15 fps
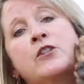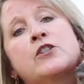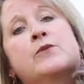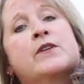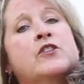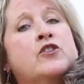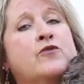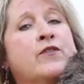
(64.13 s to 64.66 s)
we're
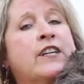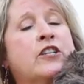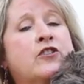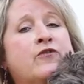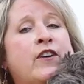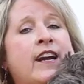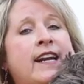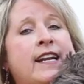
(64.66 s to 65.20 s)
doing treat
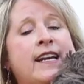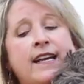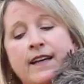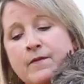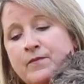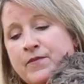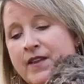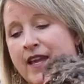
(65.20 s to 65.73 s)
training.
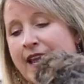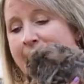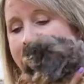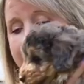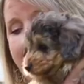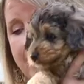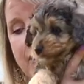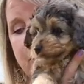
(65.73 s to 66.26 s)

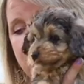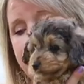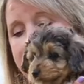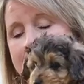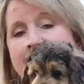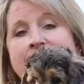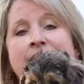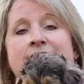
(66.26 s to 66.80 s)
As you
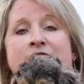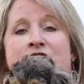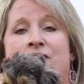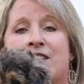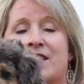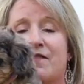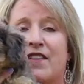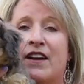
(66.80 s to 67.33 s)
can see,
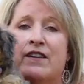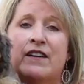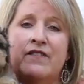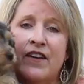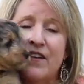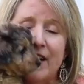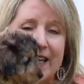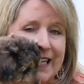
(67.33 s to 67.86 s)
she's very,
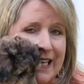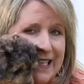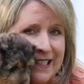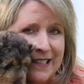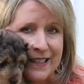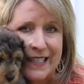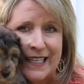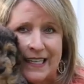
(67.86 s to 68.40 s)
very
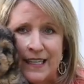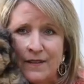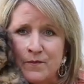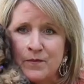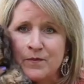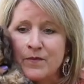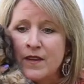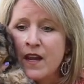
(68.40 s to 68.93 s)
cuddly.
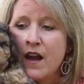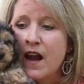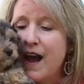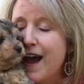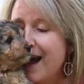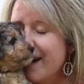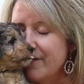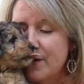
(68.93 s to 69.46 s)

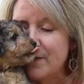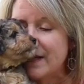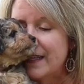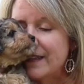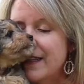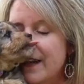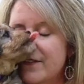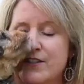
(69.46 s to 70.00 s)
Everybody
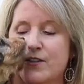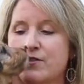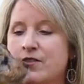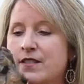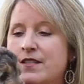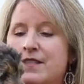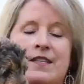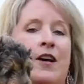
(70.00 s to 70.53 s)
loves her
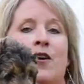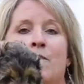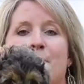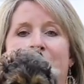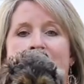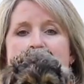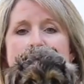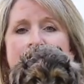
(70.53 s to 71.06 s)
so
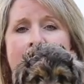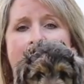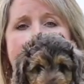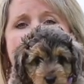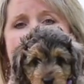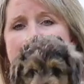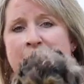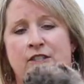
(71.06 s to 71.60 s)
much.
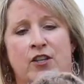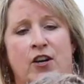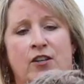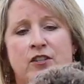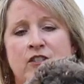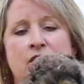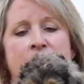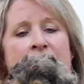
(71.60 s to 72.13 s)
My
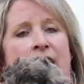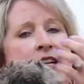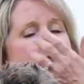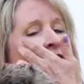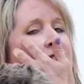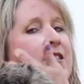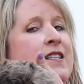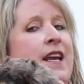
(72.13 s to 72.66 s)
daughter's
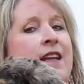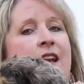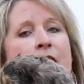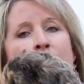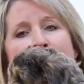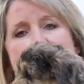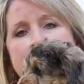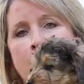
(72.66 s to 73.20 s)
friends just
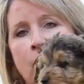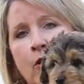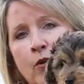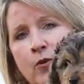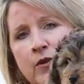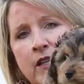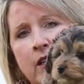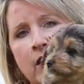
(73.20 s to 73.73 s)
cannot wait to
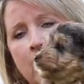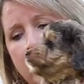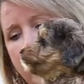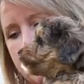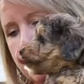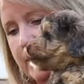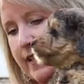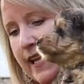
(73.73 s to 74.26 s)
hold her
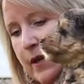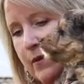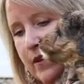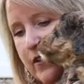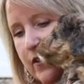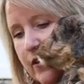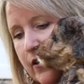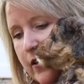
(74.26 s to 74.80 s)
and play
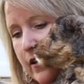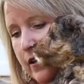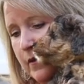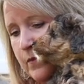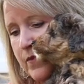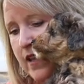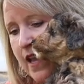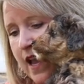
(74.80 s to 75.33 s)
with
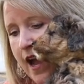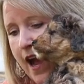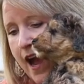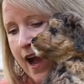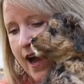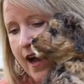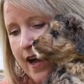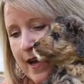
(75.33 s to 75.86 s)

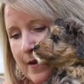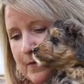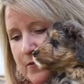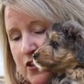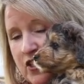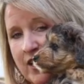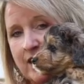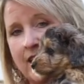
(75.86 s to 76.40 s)
her.
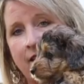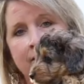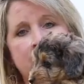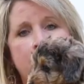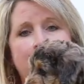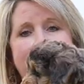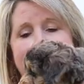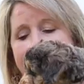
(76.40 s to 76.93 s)
She
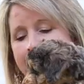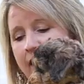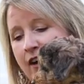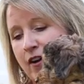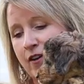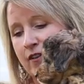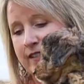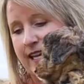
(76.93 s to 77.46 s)
loves to be
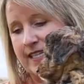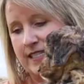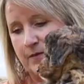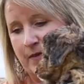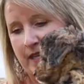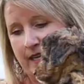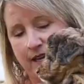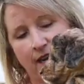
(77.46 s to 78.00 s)
held and to
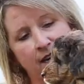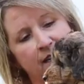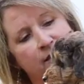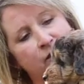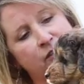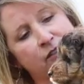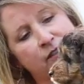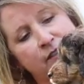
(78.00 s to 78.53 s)
be
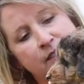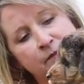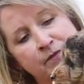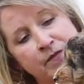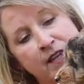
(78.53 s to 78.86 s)
cuddled.